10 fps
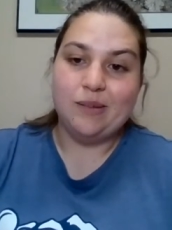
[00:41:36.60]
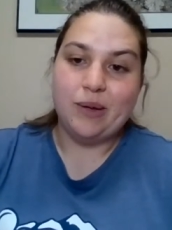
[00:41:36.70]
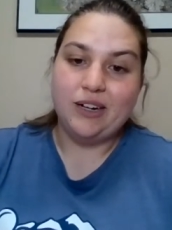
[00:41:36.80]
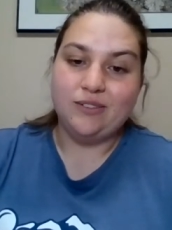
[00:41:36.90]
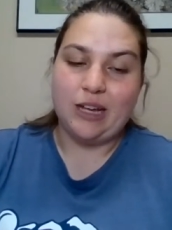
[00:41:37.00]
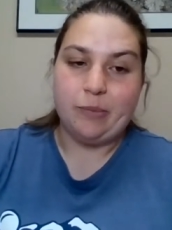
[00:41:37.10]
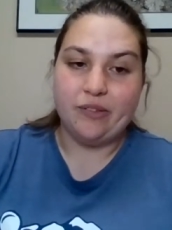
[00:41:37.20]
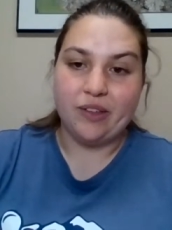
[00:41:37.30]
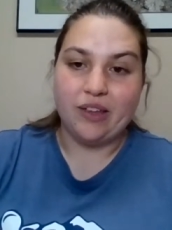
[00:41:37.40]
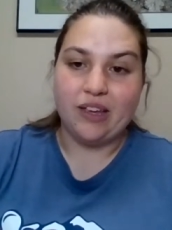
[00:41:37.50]
at Butterfly
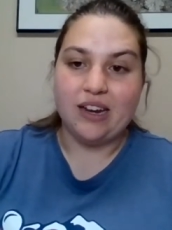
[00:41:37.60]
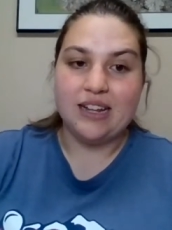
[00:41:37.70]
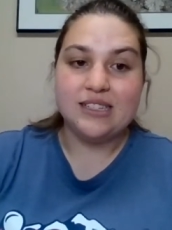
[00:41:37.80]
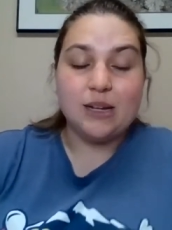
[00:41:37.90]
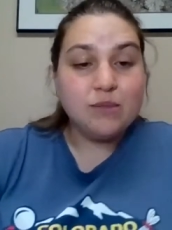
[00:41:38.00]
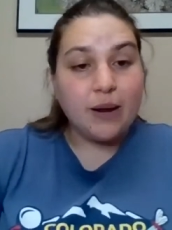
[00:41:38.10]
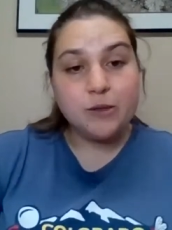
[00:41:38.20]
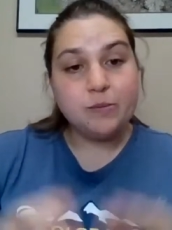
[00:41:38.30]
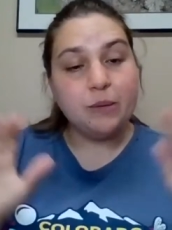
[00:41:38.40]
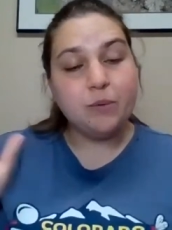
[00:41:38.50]
Pavilion. And
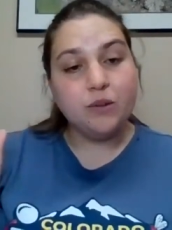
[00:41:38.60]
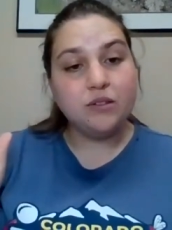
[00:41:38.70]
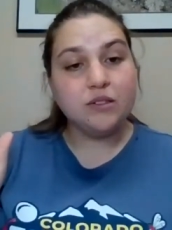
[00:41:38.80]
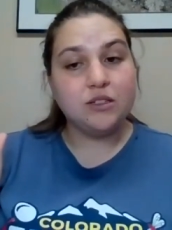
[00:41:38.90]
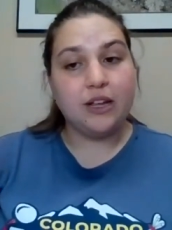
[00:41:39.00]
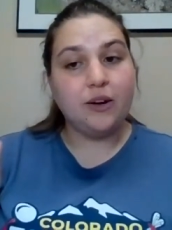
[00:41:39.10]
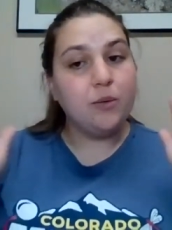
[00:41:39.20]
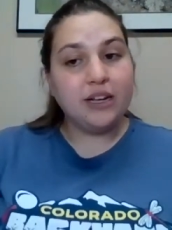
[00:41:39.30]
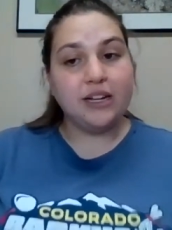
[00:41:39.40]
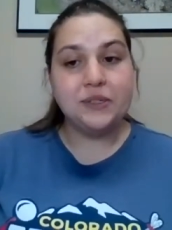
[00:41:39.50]
sometimes people, they don't
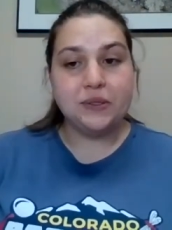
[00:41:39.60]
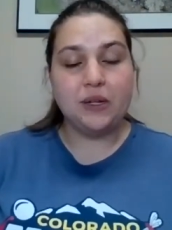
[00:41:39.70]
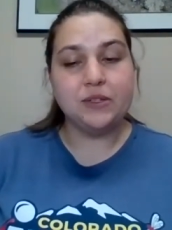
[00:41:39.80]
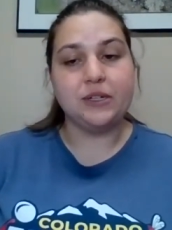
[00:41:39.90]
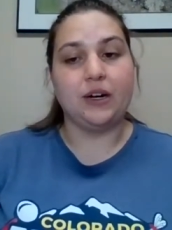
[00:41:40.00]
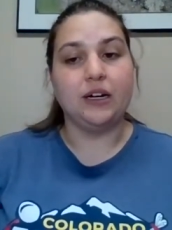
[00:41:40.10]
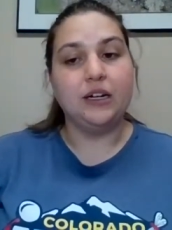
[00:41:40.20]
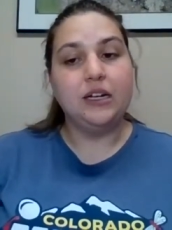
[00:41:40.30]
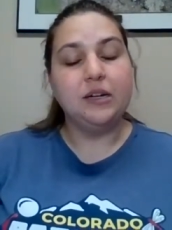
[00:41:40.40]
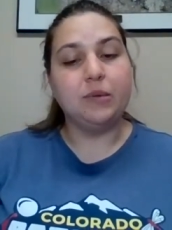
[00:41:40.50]
want to get too close to her,